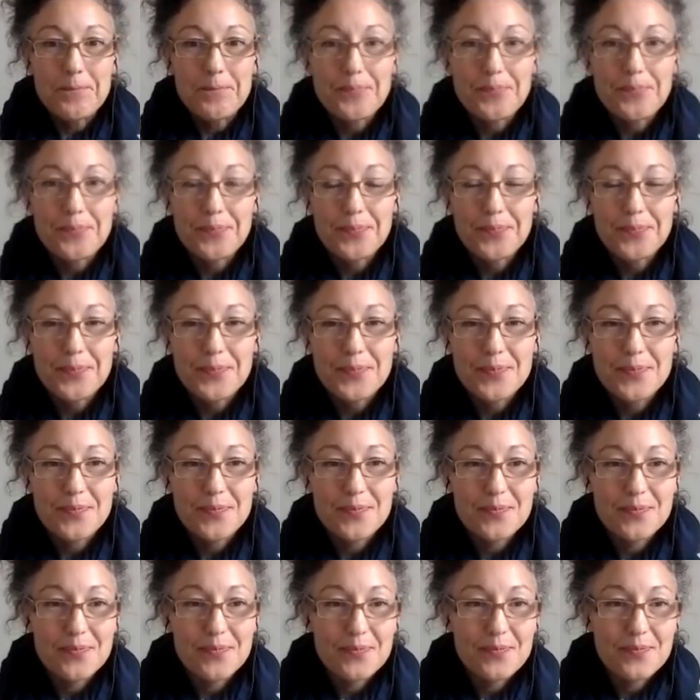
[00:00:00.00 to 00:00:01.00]

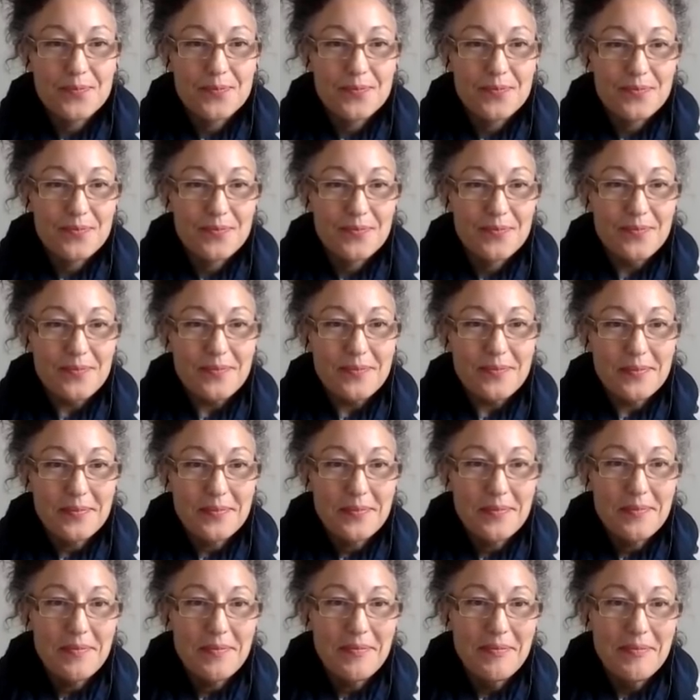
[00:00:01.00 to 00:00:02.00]

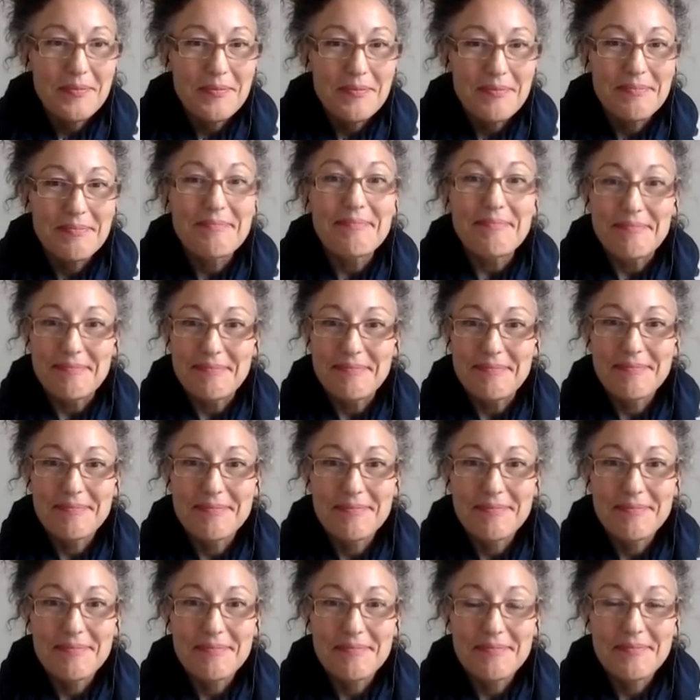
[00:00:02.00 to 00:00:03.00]

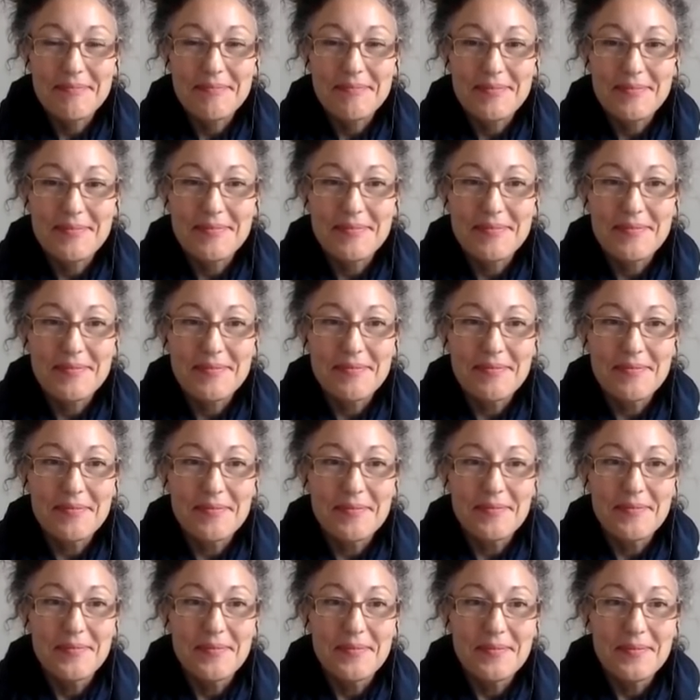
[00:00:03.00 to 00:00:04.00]

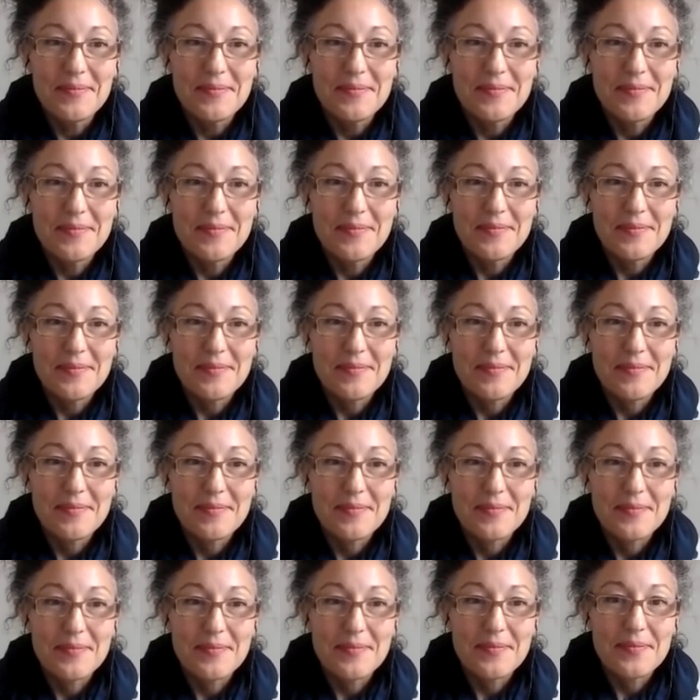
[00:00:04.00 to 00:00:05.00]

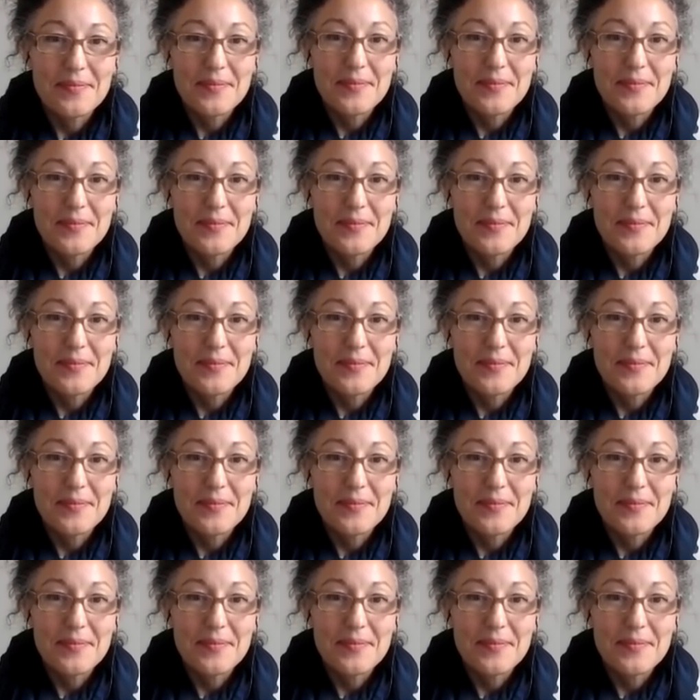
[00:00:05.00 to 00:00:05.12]
(not speaking)